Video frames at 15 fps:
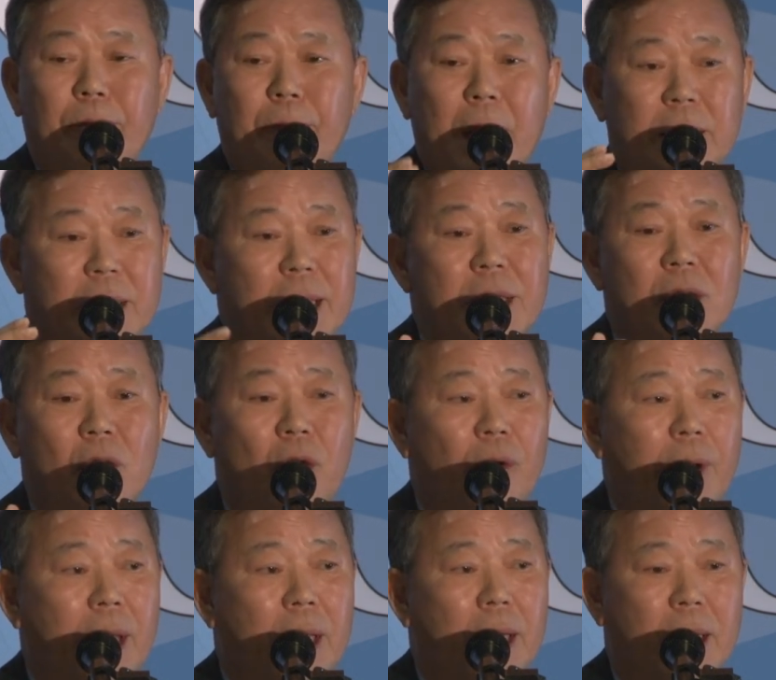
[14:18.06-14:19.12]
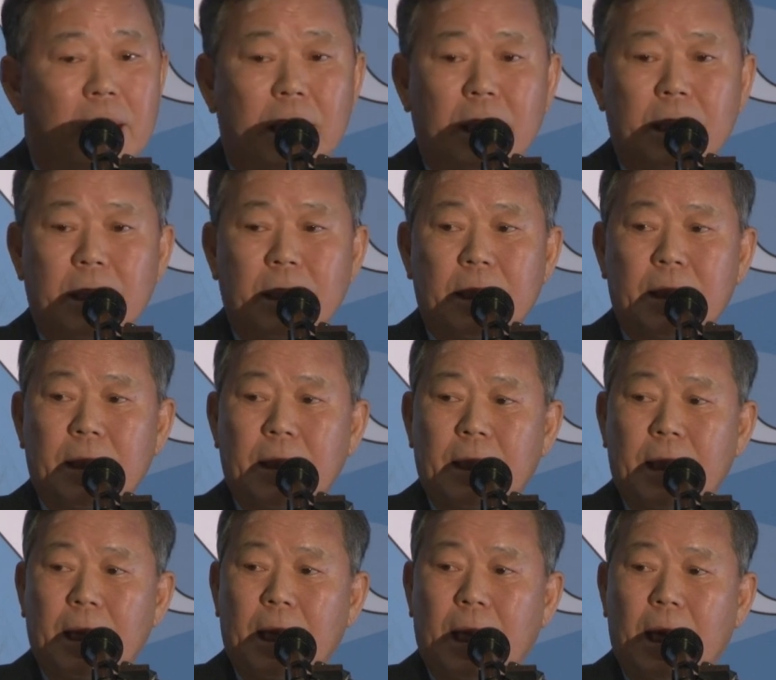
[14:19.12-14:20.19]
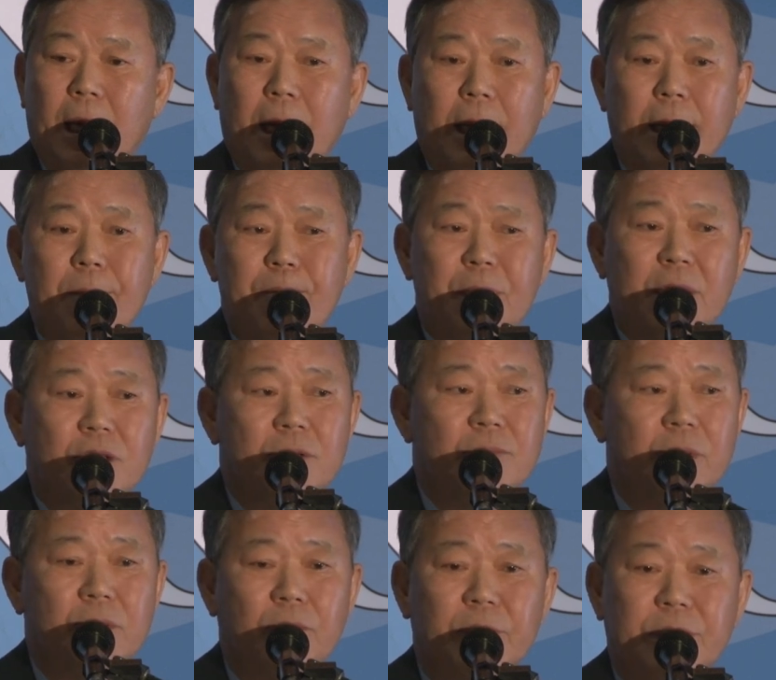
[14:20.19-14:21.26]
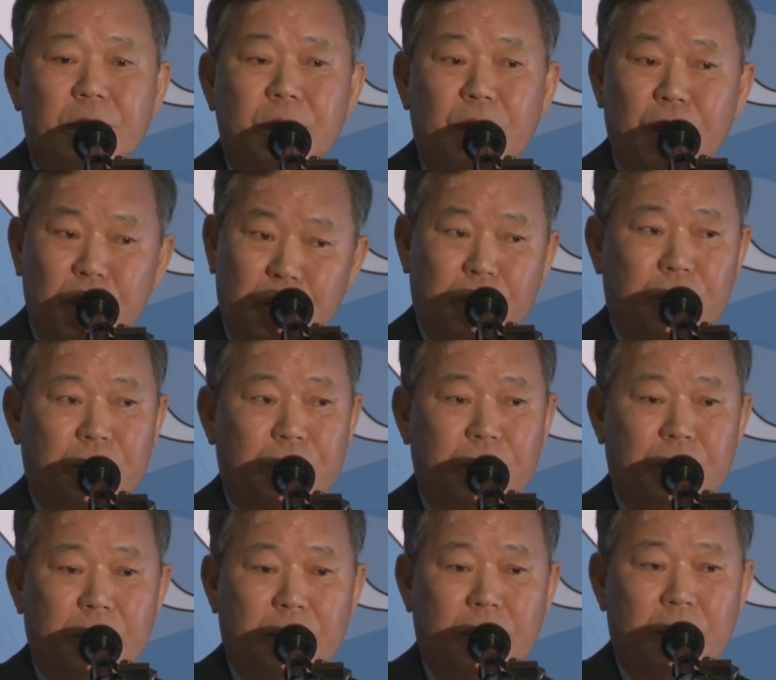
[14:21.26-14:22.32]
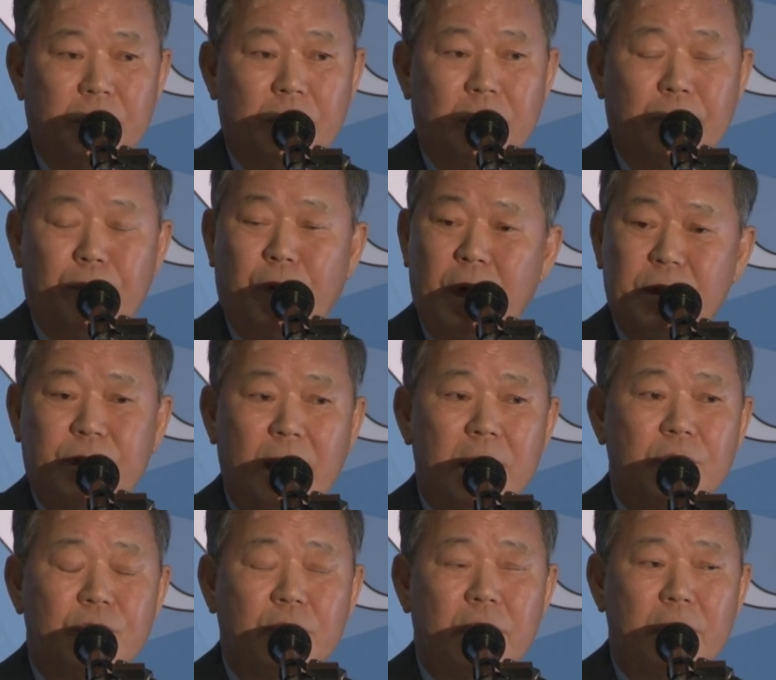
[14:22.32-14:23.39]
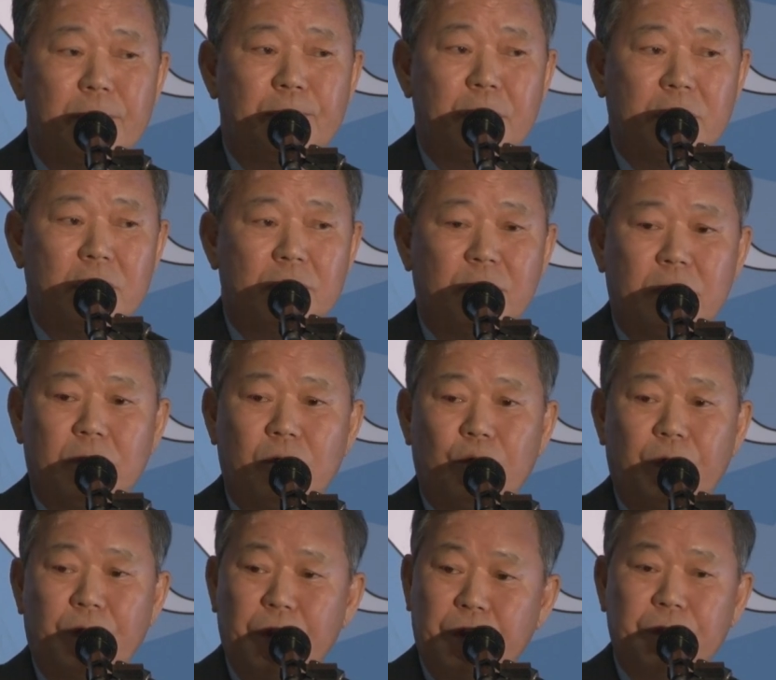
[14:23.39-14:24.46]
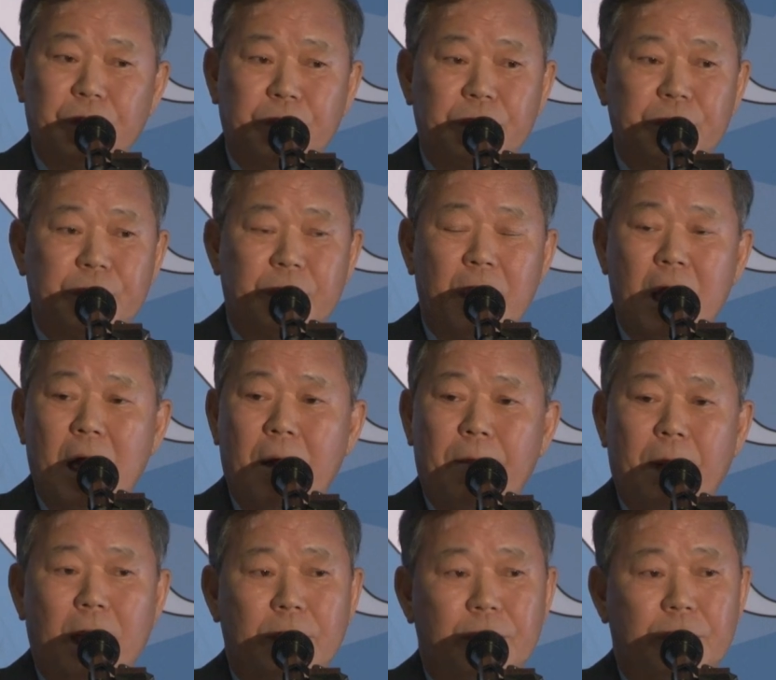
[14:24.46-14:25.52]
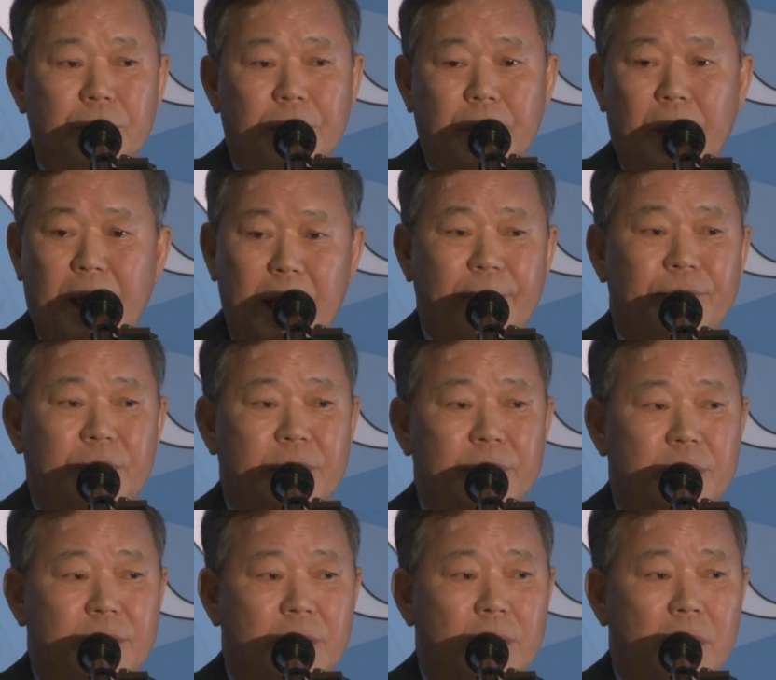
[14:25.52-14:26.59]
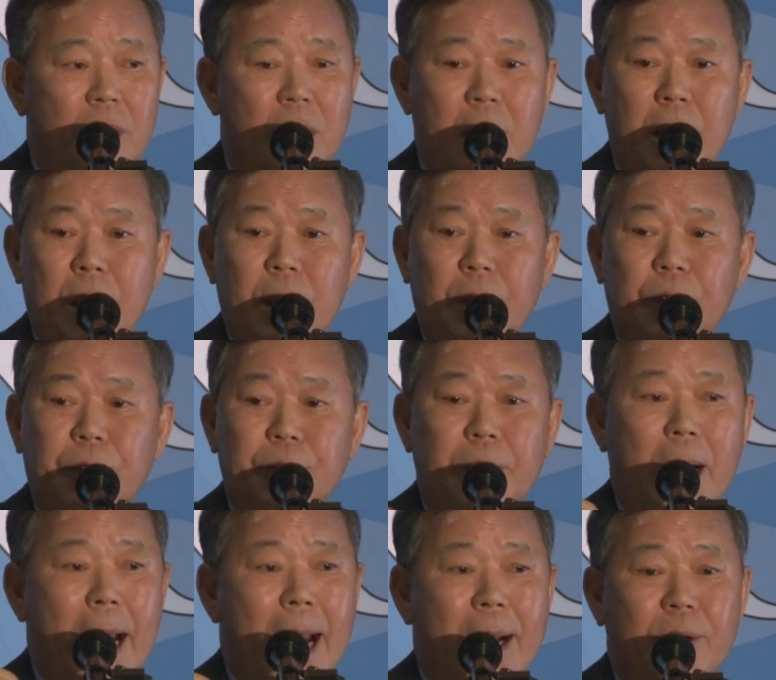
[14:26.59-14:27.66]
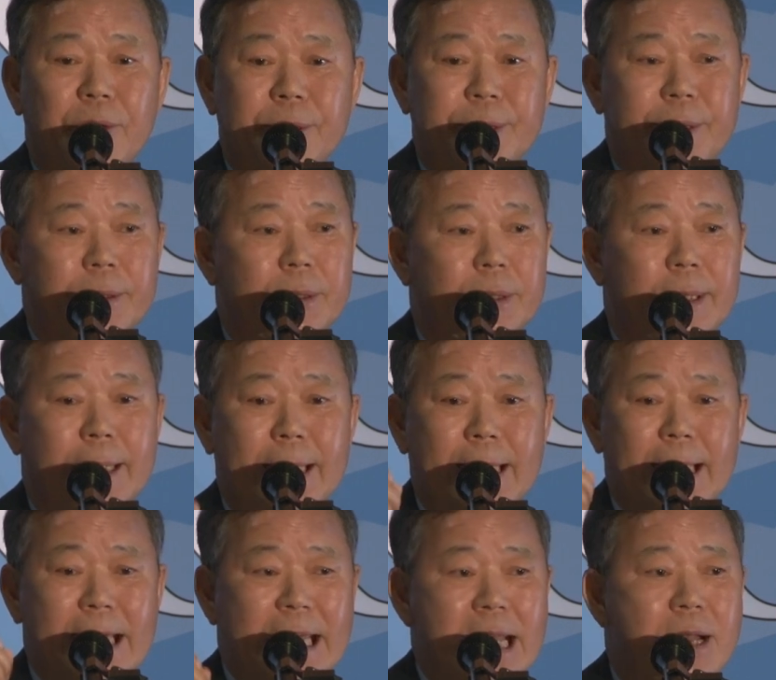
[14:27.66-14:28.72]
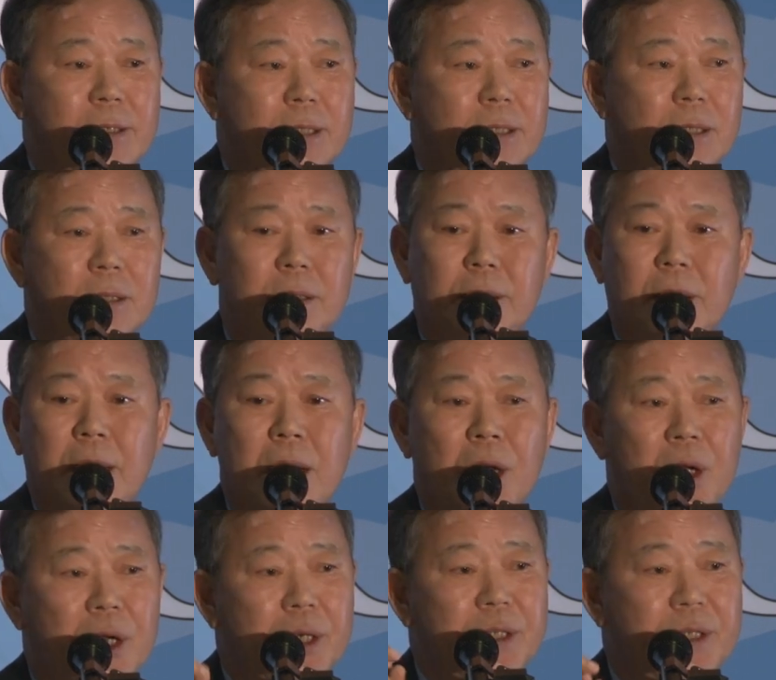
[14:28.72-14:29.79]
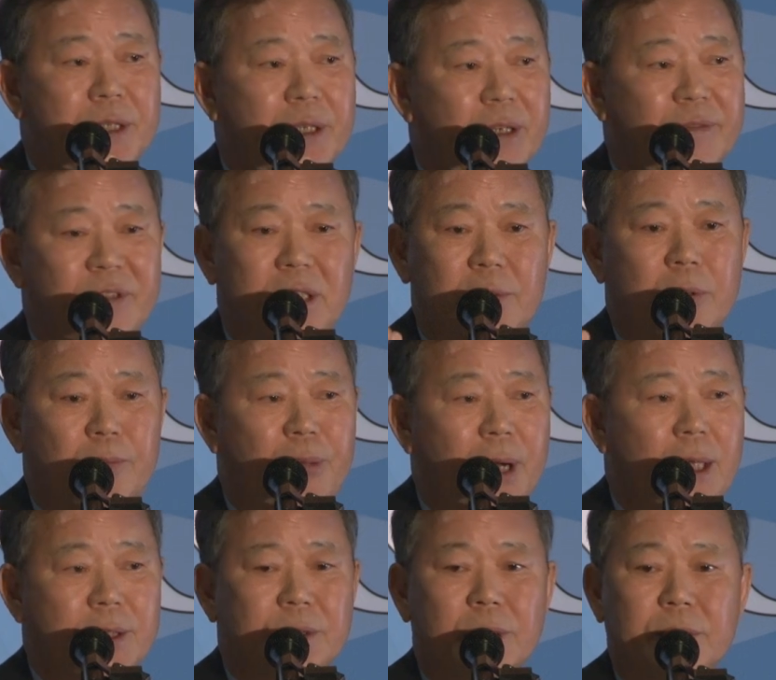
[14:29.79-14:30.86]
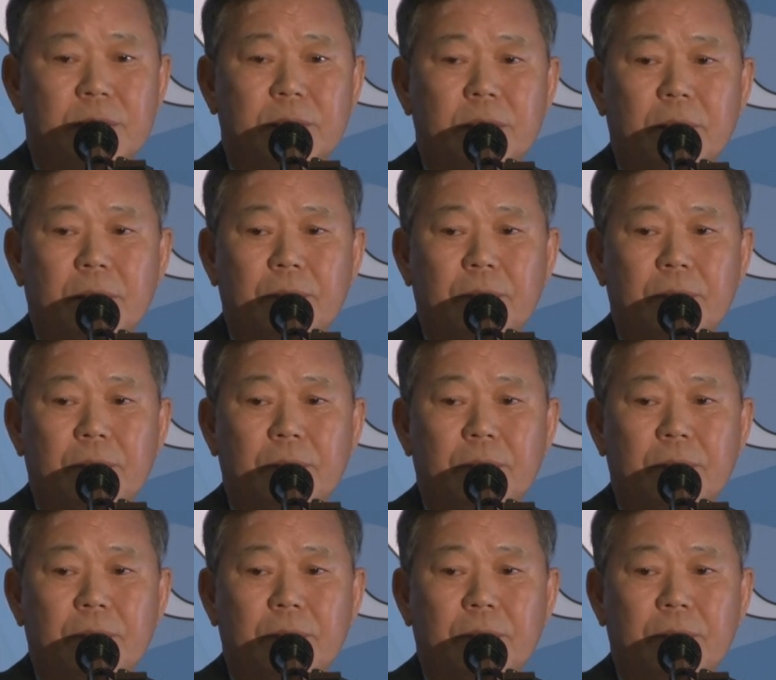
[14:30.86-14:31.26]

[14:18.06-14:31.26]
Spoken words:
But in Korea, impeachment was used, presidential impeachment was used by the leftists to oust the innocent conservative president.